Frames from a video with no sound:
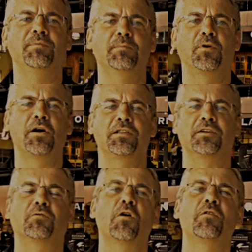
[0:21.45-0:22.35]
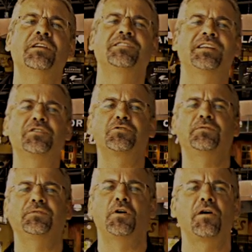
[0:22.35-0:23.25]
We've been part of the growing
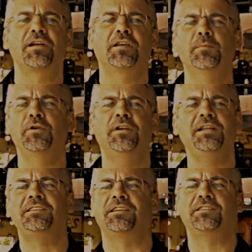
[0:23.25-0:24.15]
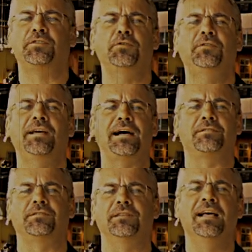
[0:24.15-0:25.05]
Central Florida community since two
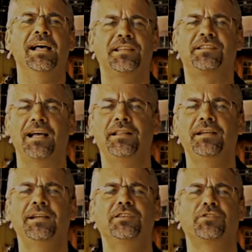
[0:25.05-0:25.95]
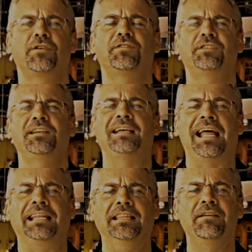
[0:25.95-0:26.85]
thousand, selling, servicing,
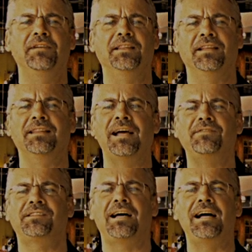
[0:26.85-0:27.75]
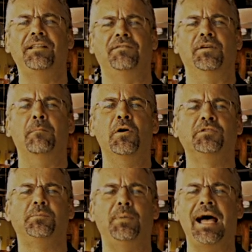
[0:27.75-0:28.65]
and living the lifestyle of the
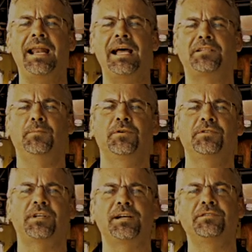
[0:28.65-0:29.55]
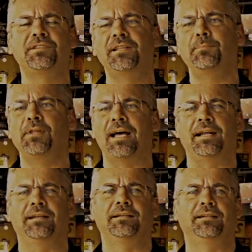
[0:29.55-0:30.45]
most badass motorcycles on the
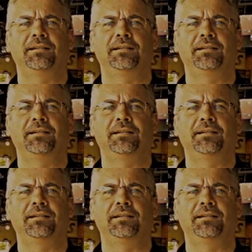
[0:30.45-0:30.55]
planet.